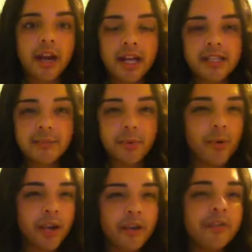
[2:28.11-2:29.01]
as a
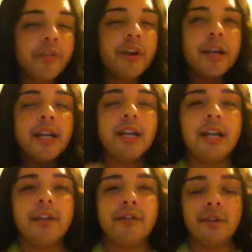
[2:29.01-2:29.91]
point for
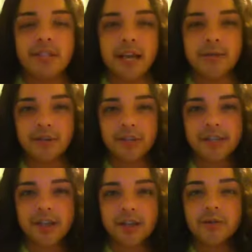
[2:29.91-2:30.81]
any full-time
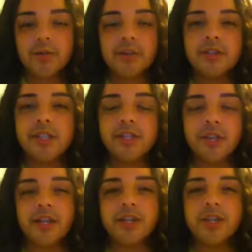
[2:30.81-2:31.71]
transsexuals and
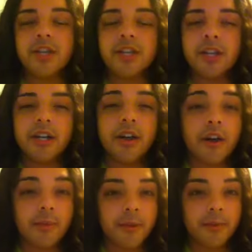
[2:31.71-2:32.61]
transgender and
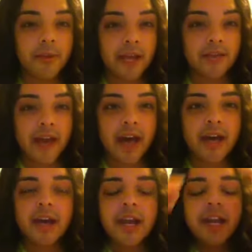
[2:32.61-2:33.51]
all people like that,